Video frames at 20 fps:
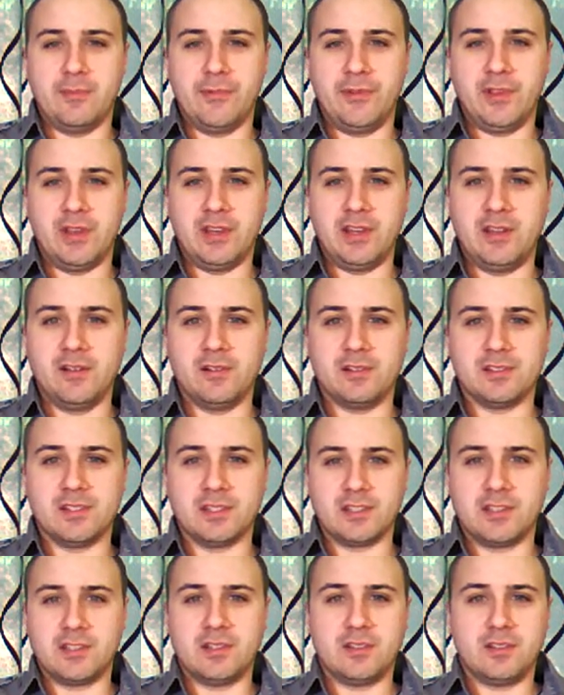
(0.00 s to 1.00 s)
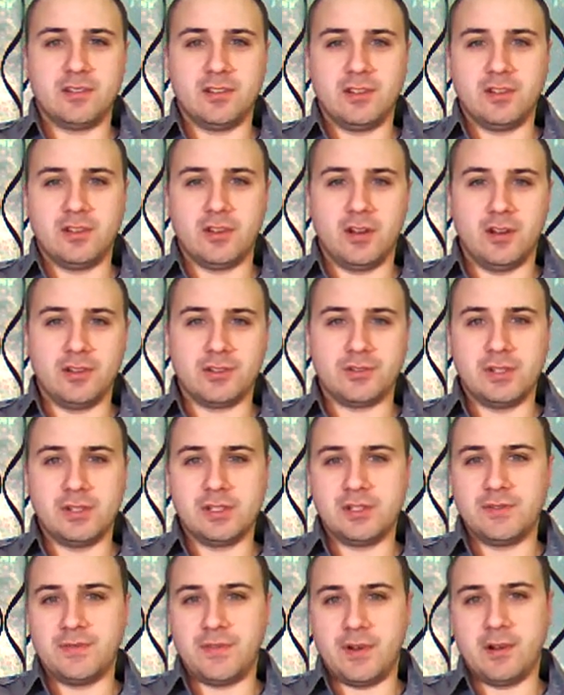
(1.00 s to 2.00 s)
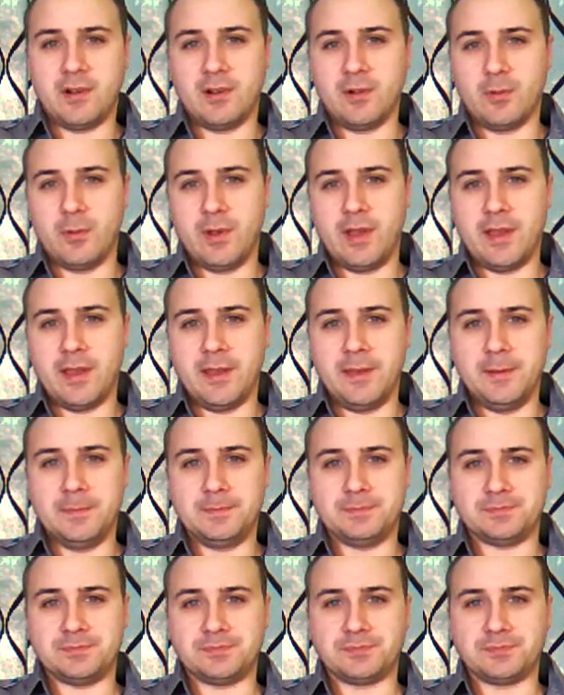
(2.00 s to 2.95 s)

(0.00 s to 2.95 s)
in a million years in countries far away